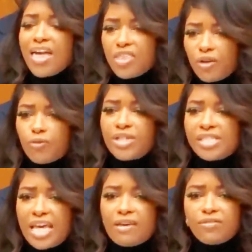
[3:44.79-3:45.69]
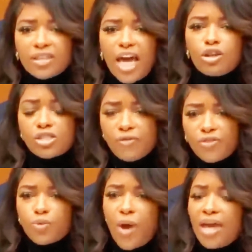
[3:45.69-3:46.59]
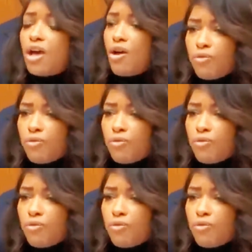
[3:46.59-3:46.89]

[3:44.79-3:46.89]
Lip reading: that have received letters of threat